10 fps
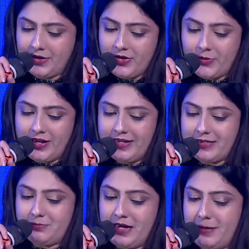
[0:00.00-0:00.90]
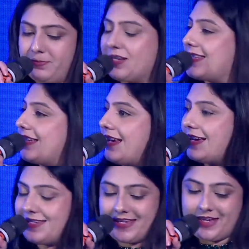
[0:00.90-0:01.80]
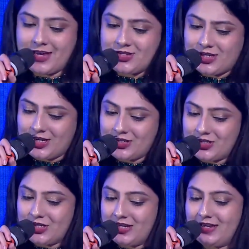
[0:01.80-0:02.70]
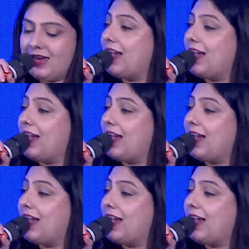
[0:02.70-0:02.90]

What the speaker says: right, by personalizing education,